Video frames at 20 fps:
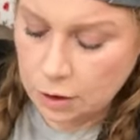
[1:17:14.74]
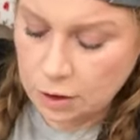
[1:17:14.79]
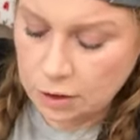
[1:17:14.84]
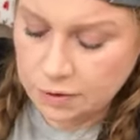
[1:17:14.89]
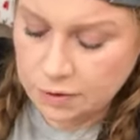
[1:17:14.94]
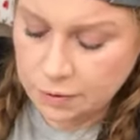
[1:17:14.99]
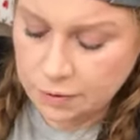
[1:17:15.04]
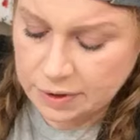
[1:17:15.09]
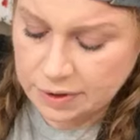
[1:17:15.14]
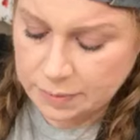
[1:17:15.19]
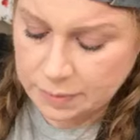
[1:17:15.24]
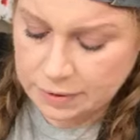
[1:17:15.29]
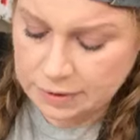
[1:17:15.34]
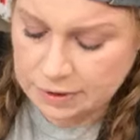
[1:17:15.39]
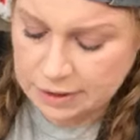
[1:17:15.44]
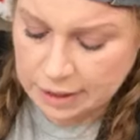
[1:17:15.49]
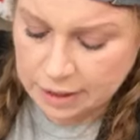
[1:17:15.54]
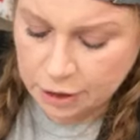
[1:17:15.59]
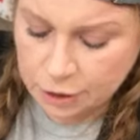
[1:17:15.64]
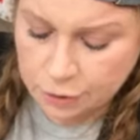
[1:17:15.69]
So this was
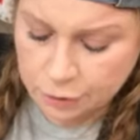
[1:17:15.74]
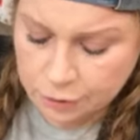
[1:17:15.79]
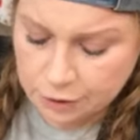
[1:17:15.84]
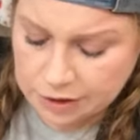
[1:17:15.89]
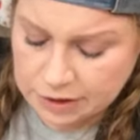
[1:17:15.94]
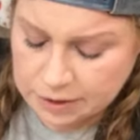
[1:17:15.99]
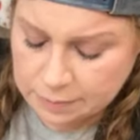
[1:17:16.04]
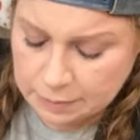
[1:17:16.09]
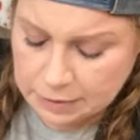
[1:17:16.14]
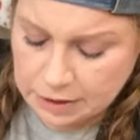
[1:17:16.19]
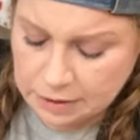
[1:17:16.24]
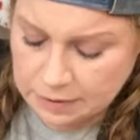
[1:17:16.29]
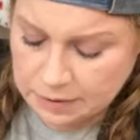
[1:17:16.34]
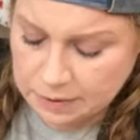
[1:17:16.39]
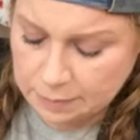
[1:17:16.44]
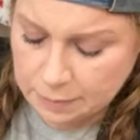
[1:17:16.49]
like Christmas,